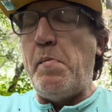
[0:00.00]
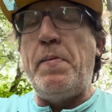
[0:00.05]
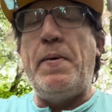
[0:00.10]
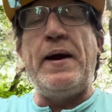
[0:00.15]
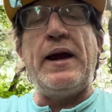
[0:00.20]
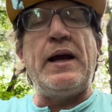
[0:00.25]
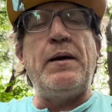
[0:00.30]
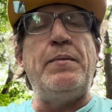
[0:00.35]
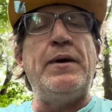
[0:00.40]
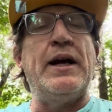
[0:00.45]

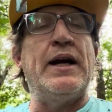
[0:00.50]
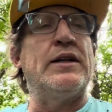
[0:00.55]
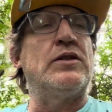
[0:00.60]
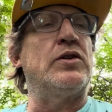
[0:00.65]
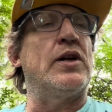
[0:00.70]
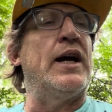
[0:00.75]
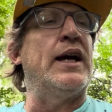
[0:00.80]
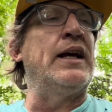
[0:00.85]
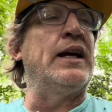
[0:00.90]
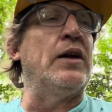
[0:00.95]
Maybe I
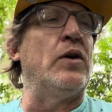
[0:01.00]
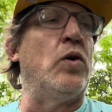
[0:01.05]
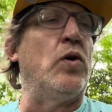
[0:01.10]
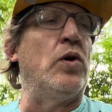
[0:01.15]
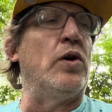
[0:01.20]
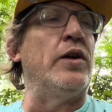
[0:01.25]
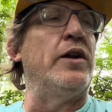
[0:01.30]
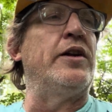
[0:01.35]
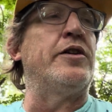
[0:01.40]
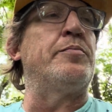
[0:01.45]
try and get a
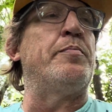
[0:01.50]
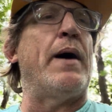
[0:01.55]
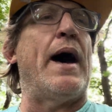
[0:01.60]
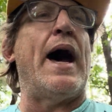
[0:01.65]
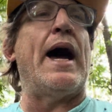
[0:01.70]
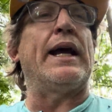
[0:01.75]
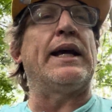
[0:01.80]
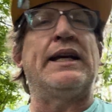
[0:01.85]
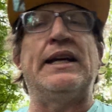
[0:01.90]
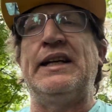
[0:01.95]
hold of this
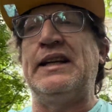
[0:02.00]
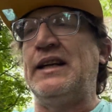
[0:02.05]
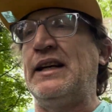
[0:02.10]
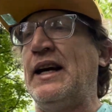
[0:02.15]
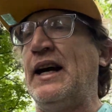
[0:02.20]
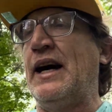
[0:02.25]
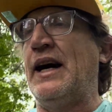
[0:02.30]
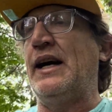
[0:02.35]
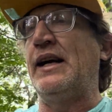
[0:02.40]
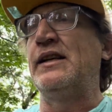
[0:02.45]
Pat King
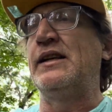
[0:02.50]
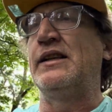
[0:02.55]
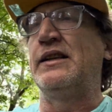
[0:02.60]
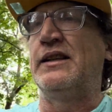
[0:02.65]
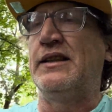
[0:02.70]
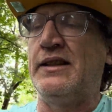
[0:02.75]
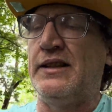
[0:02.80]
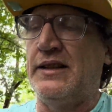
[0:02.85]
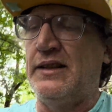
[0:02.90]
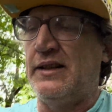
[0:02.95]
guy.
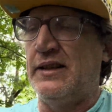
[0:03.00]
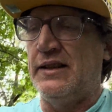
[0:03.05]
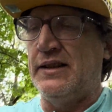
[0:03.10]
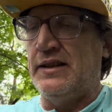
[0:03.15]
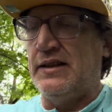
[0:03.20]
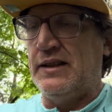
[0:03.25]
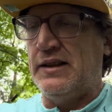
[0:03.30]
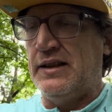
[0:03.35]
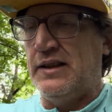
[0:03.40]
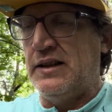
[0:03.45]

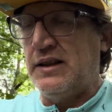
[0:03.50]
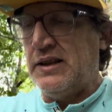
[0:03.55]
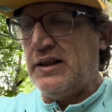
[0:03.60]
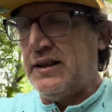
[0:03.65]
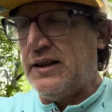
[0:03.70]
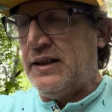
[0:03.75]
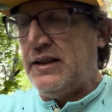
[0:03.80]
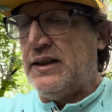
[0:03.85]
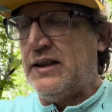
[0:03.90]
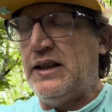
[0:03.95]

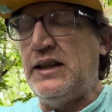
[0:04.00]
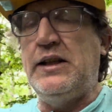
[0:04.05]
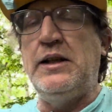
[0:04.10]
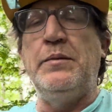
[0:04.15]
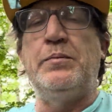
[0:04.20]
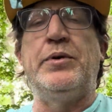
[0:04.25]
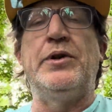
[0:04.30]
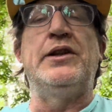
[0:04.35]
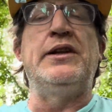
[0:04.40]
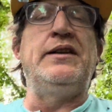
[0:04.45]
He
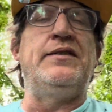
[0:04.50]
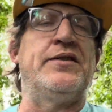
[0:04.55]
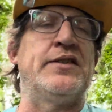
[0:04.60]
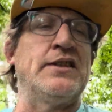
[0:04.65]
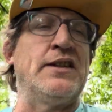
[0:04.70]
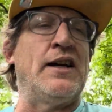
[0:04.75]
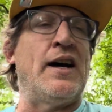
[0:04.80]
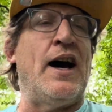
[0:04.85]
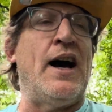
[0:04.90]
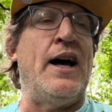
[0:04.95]
believes
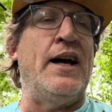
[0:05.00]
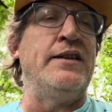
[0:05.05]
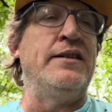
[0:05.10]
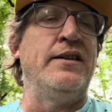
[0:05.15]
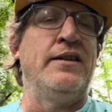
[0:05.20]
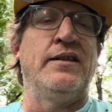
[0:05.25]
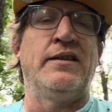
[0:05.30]
in God.